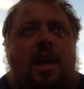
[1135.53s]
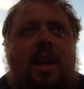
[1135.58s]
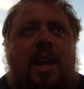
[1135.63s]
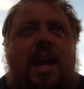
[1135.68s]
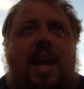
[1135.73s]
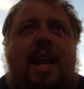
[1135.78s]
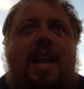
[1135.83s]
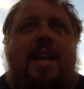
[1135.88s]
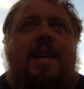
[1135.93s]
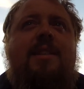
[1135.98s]

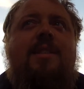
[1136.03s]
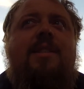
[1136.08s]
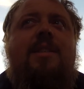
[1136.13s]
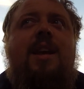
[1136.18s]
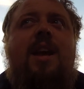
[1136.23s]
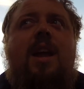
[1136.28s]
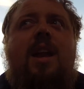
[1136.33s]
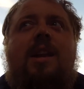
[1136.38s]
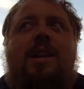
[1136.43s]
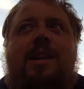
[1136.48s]
it is
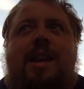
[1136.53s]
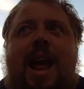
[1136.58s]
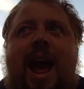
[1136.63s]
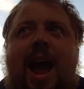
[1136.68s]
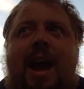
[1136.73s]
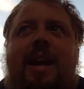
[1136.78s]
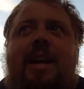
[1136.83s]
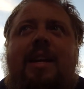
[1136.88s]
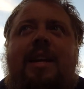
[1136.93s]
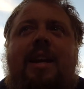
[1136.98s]

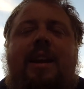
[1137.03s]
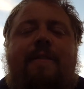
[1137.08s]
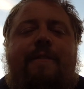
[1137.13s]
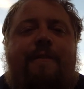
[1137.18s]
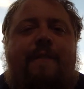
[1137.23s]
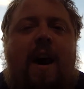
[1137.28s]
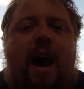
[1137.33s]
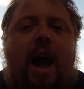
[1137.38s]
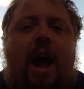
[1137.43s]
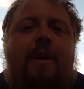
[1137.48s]

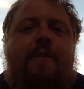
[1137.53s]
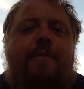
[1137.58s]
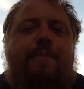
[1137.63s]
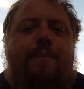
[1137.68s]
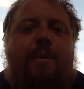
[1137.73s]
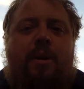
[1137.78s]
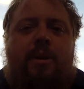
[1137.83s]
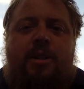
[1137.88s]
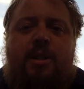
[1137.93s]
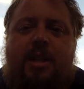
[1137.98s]

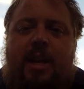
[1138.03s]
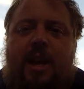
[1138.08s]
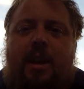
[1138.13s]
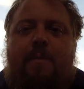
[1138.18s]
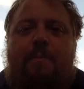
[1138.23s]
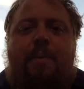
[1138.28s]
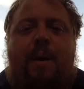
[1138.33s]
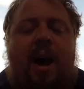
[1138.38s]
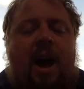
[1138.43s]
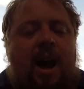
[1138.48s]
95%
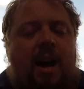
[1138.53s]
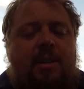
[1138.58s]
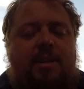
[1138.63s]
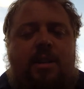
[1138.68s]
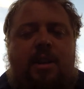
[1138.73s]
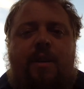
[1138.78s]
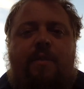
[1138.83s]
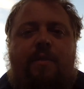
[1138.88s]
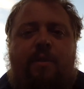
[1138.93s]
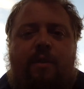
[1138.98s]

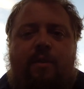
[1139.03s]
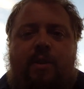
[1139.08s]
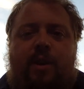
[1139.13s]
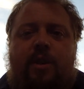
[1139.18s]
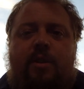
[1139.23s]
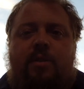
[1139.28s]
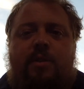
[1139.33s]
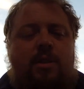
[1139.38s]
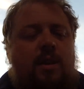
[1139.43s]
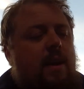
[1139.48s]
positive
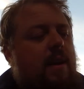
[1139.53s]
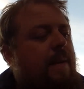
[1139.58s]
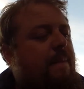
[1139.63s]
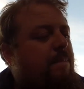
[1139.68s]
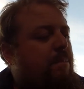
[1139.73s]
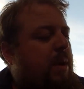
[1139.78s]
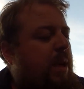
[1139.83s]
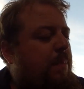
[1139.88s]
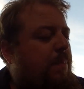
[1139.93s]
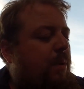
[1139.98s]
reviews.
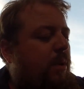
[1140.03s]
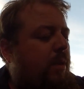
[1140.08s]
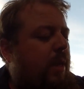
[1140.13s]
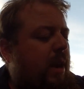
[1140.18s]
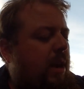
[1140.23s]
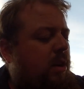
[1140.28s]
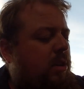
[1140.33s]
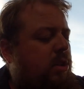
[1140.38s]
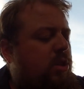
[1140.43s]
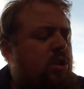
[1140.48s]
People that
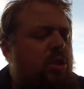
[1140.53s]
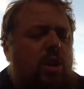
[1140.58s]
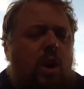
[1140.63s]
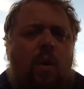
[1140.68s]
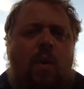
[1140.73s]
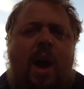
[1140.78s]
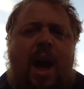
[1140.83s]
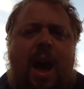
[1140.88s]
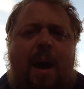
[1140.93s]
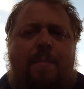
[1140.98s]
are
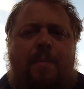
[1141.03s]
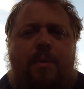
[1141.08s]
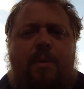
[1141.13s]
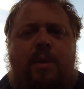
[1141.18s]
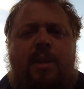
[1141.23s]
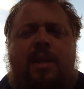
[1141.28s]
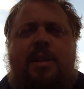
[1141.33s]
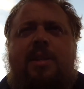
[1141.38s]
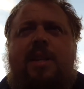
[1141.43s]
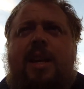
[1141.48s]
so happy with
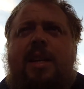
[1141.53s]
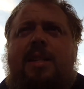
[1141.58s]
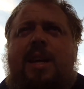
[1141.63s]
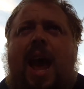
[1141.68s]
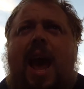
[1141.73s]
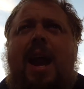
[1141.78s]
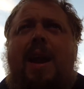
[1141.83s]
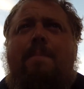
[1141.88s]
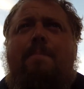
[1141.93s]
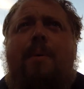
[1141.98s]
these things
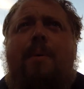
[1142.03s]
and